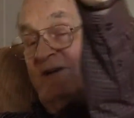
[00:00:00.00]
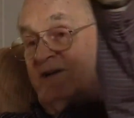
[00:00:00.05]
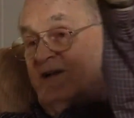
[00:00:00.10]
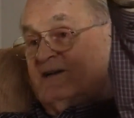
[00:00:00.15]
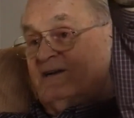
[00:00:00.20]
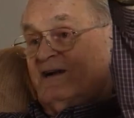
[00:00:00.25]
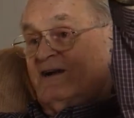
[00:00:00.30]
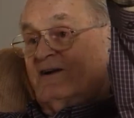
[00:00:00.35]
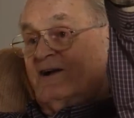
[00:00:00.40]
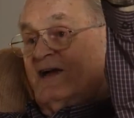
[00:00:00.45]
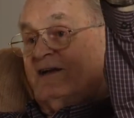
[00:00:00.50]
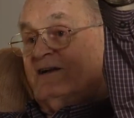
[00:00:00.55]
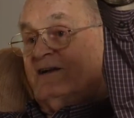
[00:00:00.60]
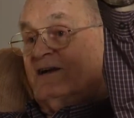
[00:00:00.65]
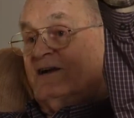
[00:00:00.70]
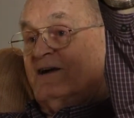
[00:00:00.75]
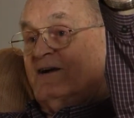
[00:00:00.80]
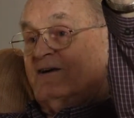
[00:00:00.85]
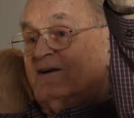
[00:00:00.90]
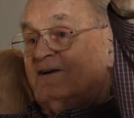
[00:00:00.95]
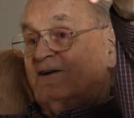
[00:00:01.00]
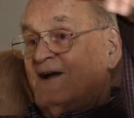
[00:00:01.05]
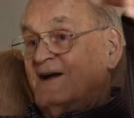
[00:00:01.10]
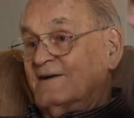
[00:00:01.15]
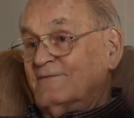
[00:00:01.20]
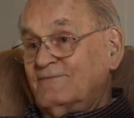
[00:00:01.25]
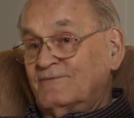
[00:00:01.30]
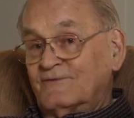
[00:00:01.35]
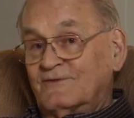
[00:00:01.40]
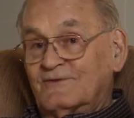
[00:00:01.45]
and then our
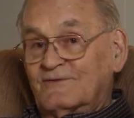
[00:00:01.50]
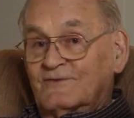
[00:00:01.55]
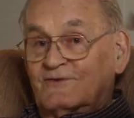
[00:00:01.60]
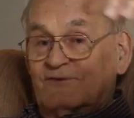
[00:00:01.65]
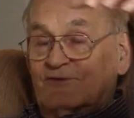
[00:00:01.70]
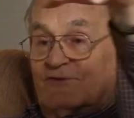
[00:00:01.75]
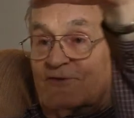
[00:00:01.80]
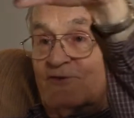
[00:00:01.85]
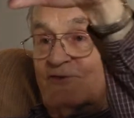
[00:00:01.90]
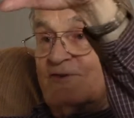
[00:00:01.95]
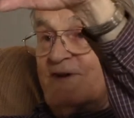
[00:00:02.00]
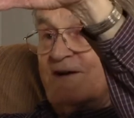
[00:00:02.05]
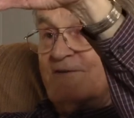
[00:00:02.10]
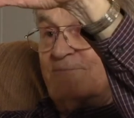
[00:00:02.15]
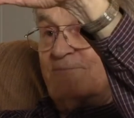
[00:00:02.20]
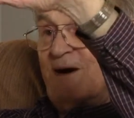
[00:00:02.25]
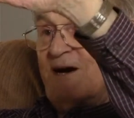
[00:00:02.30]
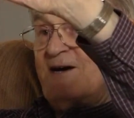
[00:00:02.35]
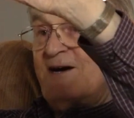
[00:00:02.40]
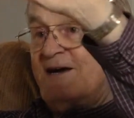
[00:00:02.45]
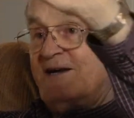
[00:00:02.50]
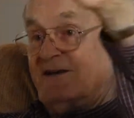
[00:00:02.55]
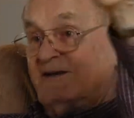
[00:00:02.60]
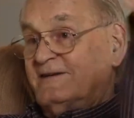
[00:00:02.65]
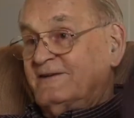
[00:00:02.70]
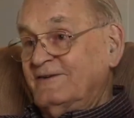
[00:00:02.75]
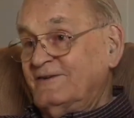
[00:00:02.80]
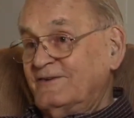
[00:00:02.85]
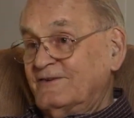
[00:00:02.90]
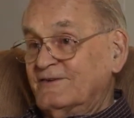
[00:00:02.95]
anti-aircraft stuff behind
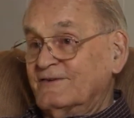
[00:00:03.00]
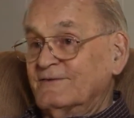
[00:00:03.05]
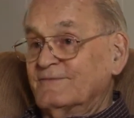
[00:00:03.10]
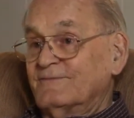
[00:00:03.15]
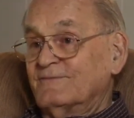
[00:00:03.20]
us,